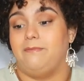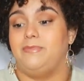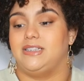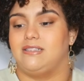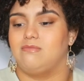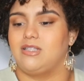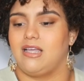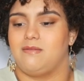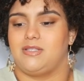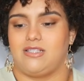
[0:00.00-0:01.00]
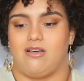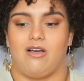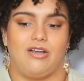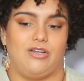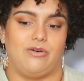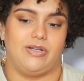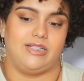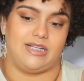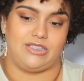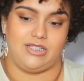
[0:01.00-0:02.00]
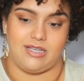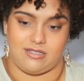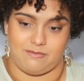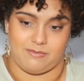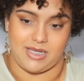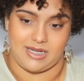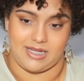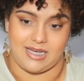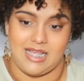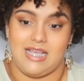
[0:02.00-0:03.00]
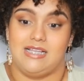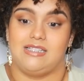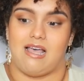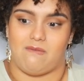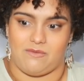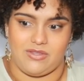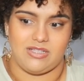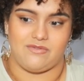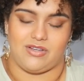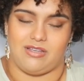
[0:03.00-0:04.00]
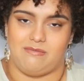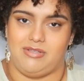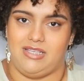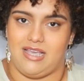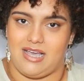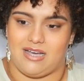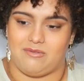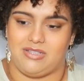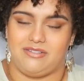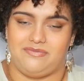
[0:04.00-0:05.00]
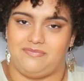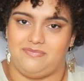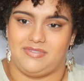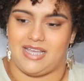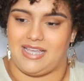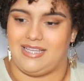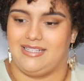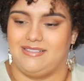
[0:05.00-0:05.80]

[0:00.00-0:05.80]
But sometimes it's hard knowing that she has admitted to having feelings for him. Yeah, what the, f- like,